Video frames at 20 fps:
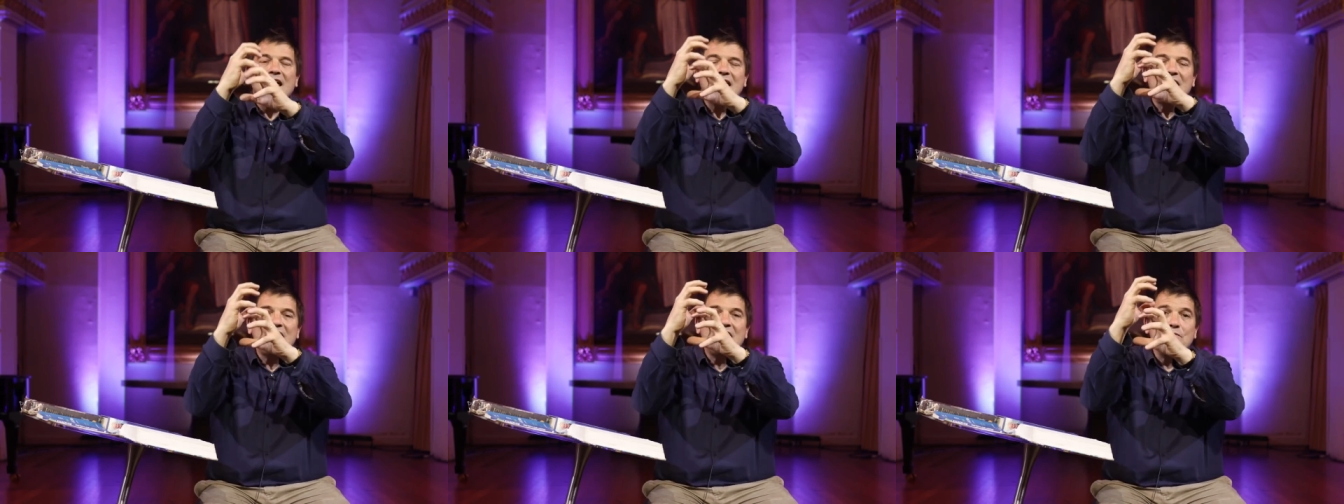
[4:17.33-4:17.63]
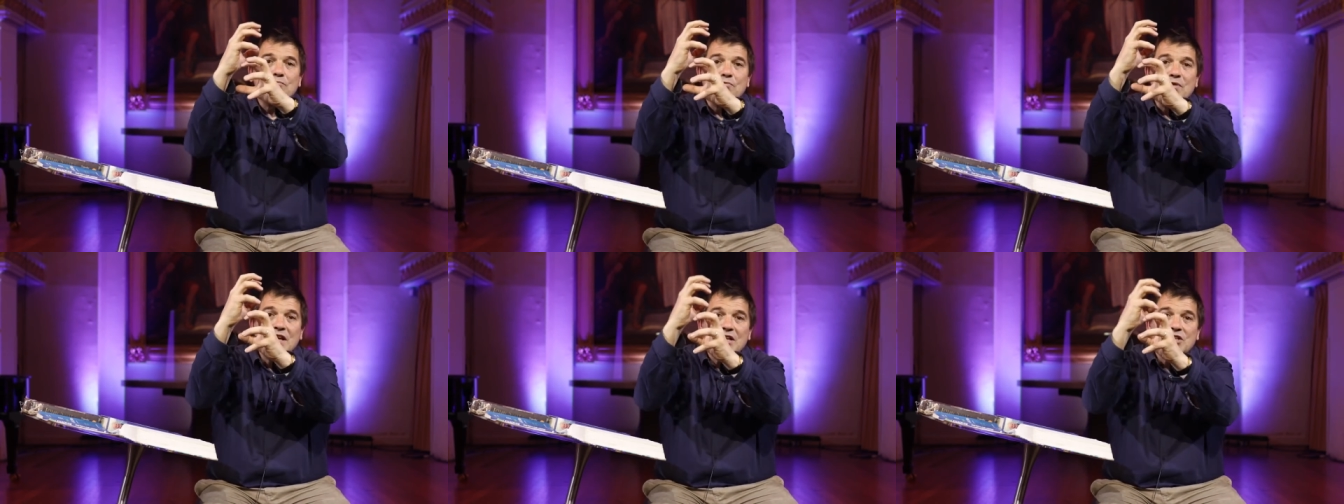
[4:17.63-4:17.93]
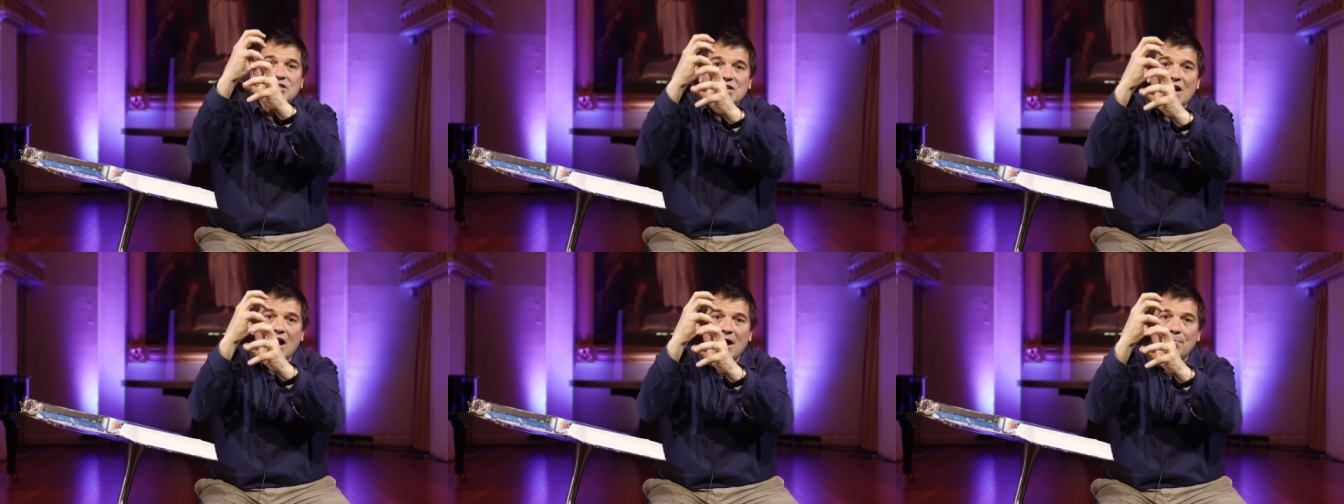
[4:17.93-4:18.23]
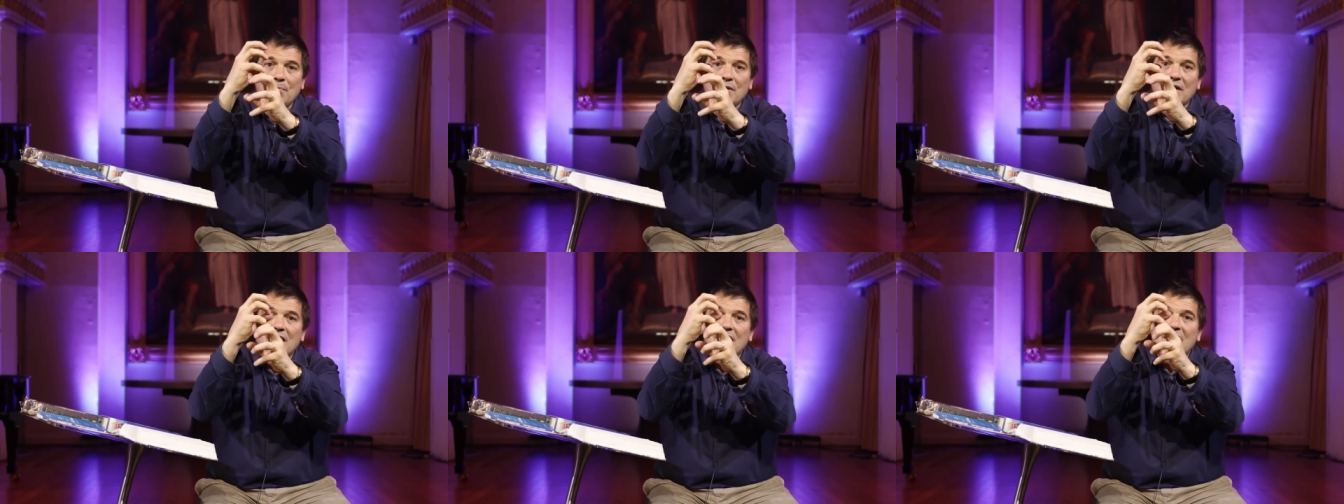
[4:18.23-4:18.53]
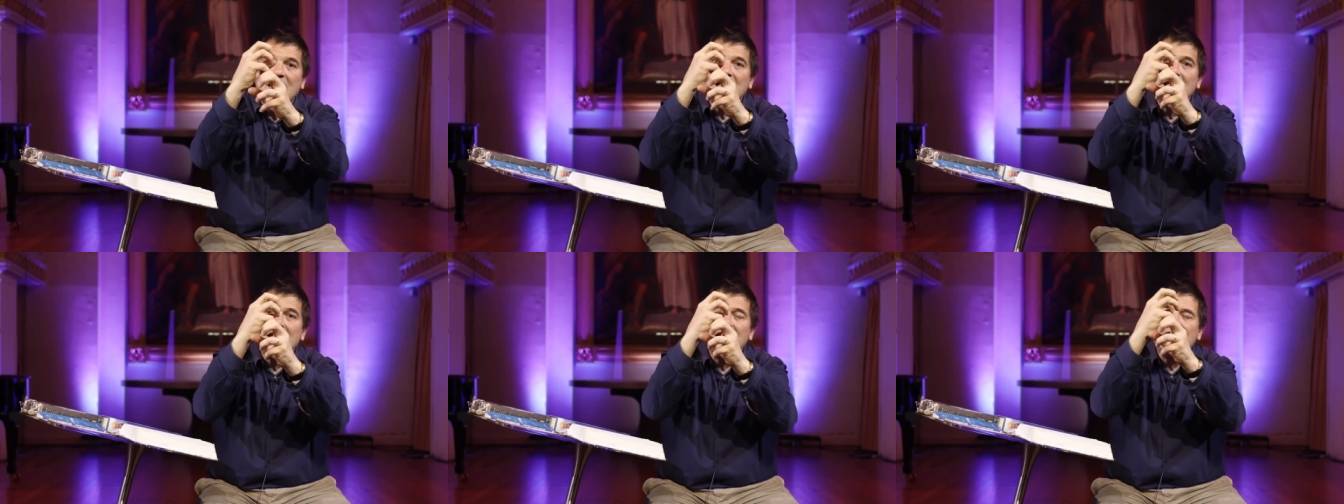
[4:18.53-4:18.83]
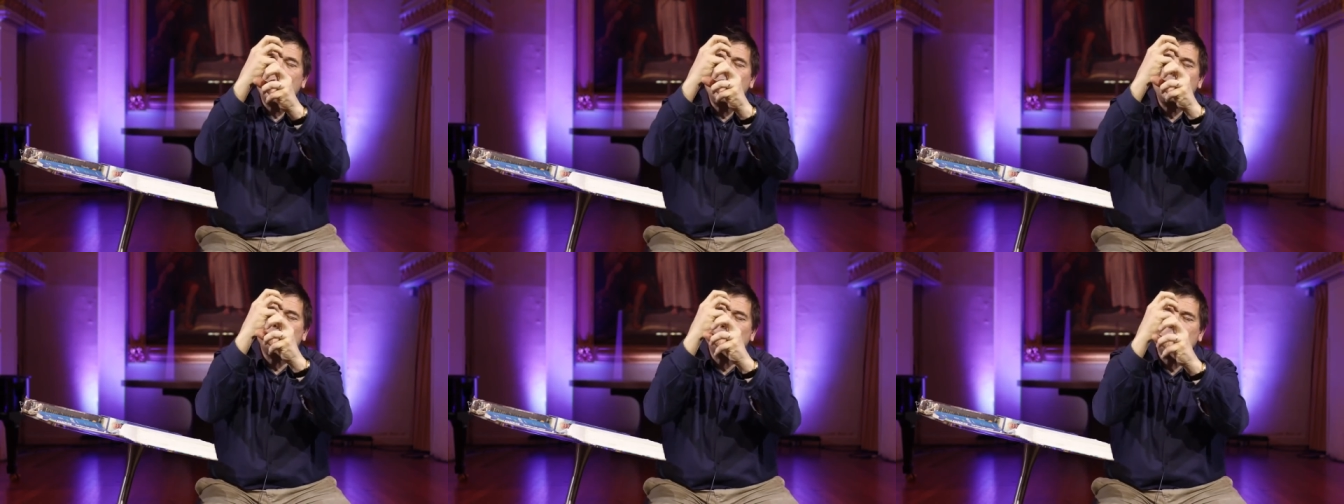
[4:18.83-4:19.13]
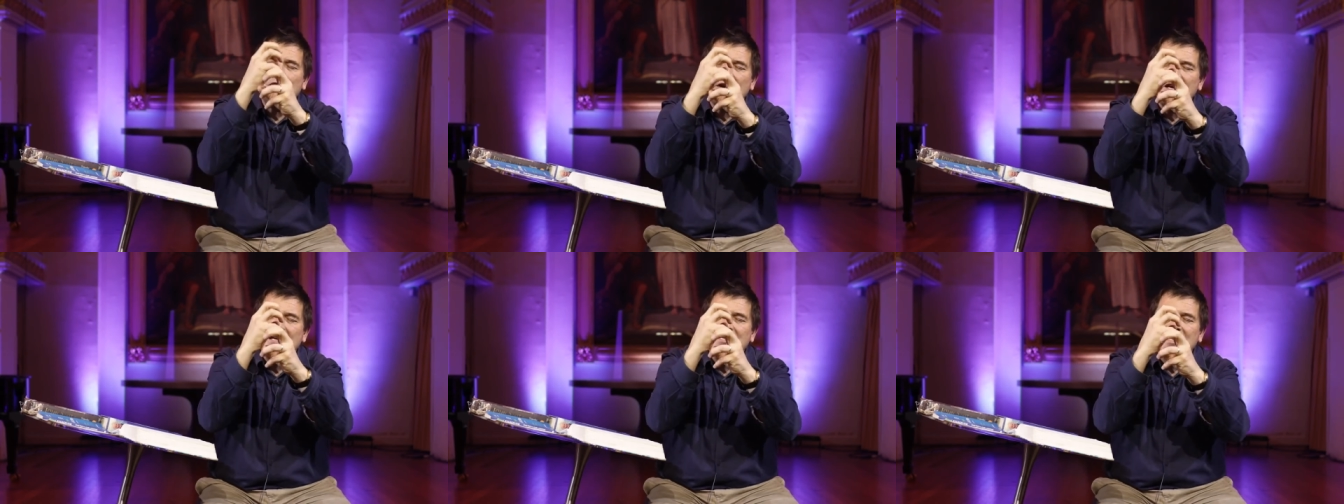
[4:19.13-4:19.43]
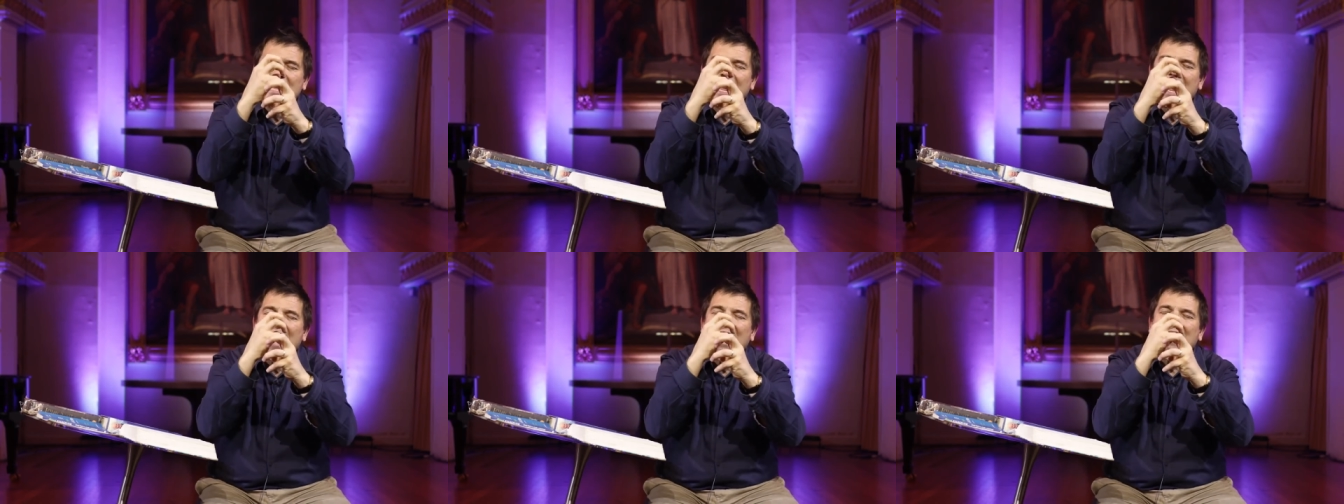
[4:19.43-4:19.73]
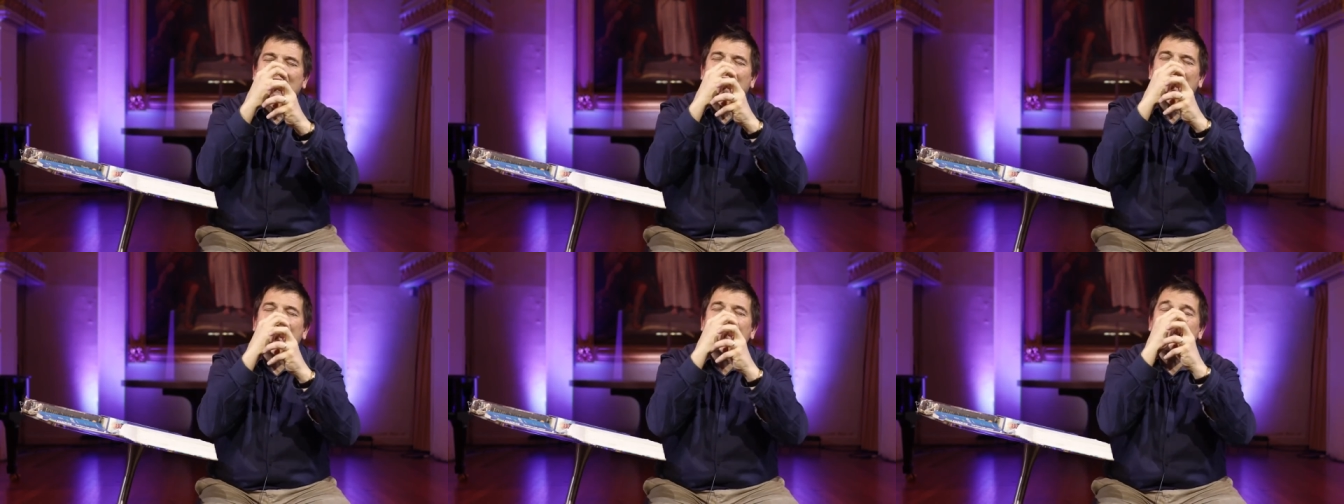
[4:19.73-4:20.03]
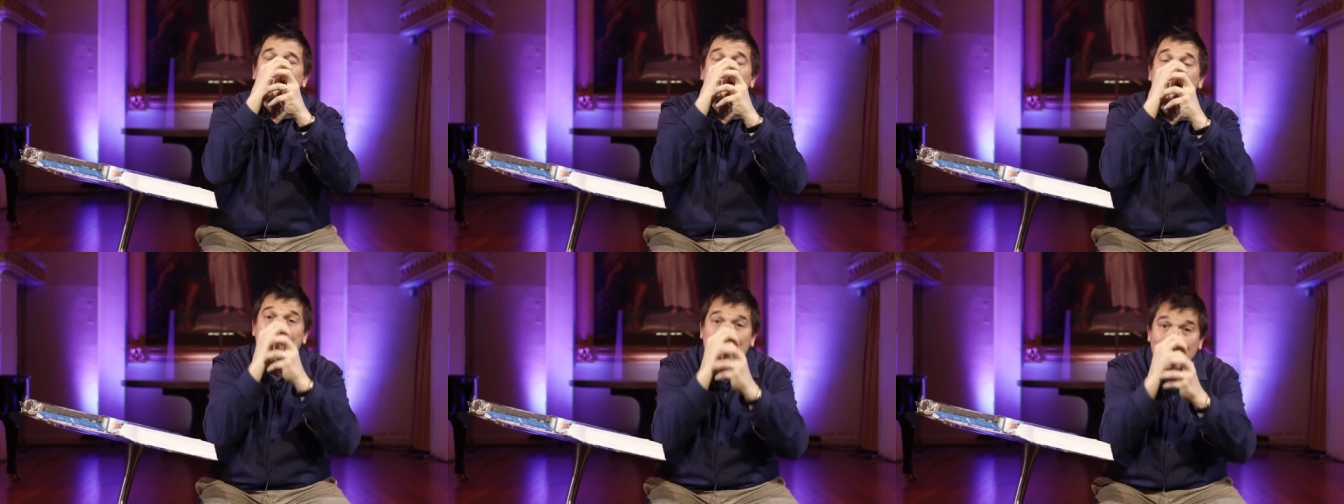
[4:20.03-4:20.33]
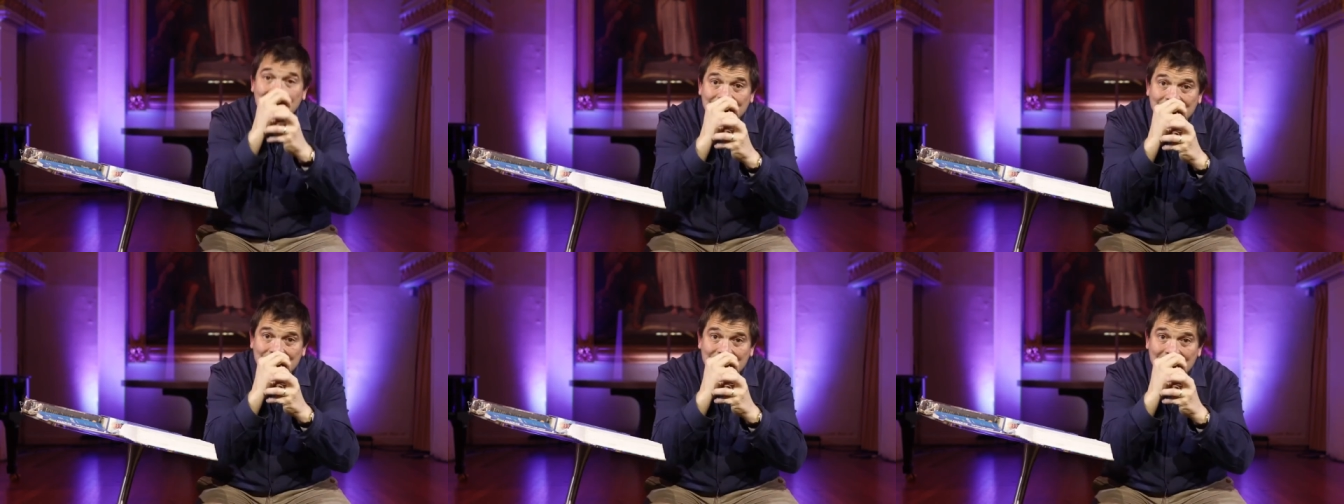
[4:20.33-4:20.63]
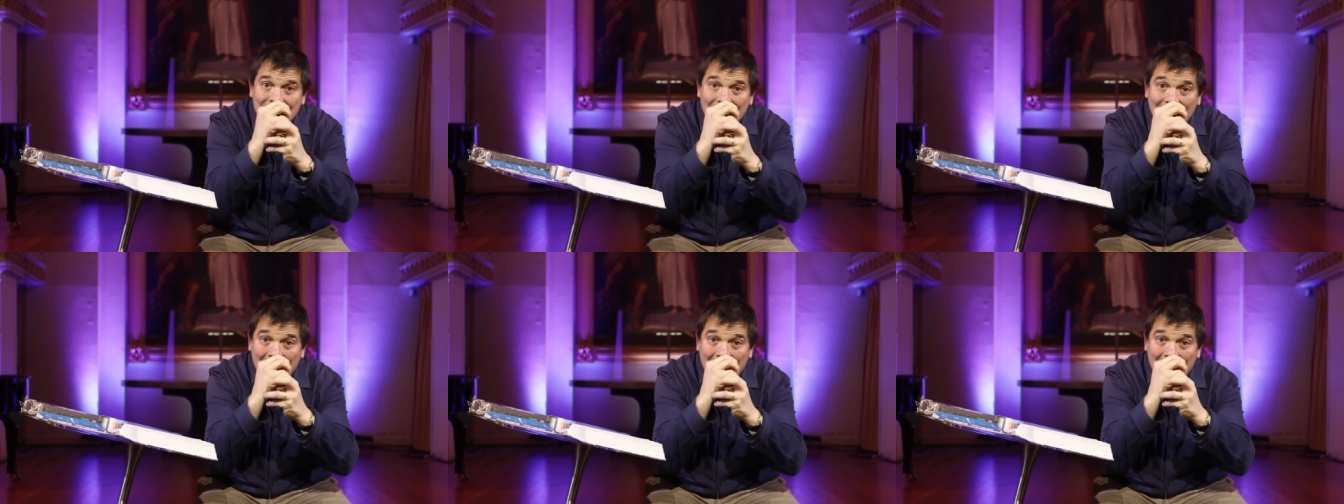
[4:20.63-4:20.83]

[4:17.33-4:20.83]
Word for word: he reached up, he, he took his hand, and he kissed it